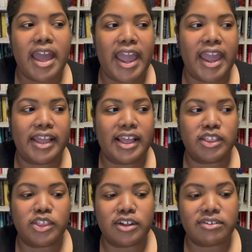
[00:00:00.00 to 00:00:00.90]
and
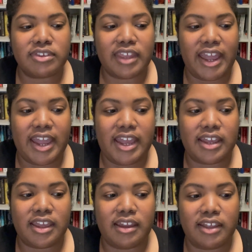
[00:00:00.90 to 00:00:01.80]
it looks
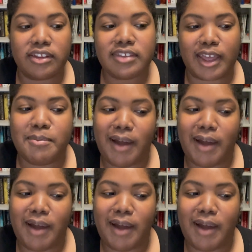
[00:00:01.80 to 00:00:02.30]
like it looks like a